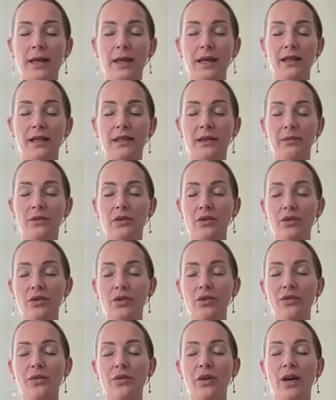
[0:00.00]
and
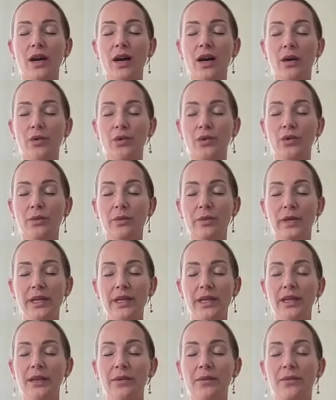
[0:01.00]
observe how you
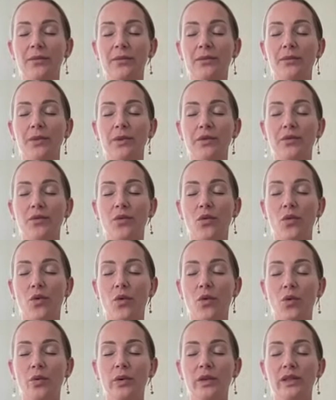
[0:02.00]
be
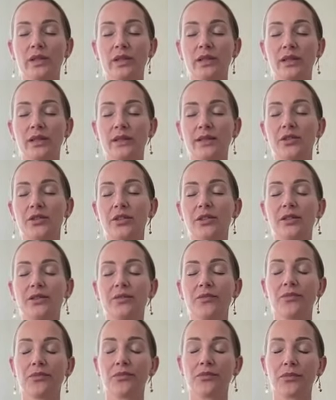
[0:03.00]
before we started
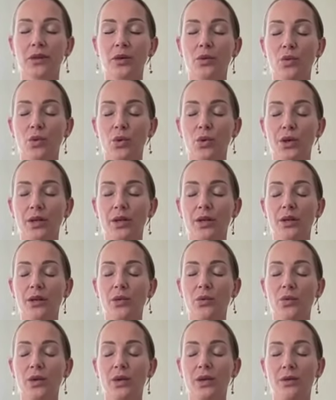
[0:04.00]

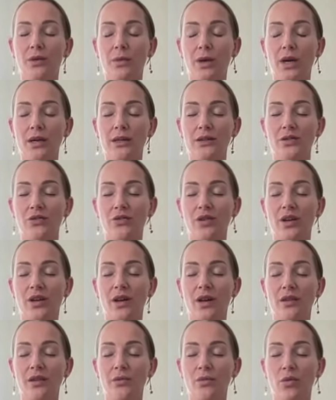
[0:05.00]
working with
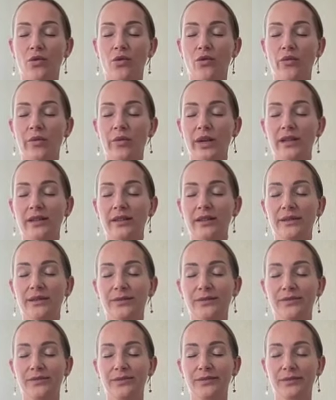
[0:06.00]
mantra and movement.
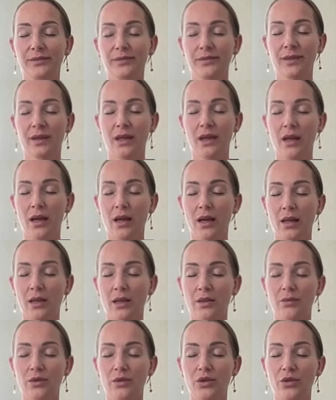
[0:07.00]

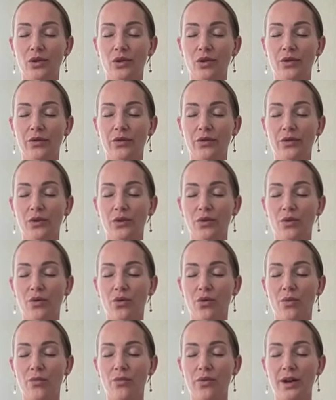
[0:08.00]
Observe
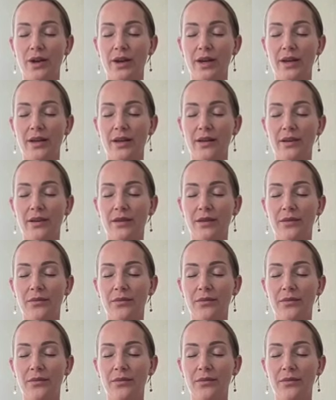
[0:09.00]
your breath,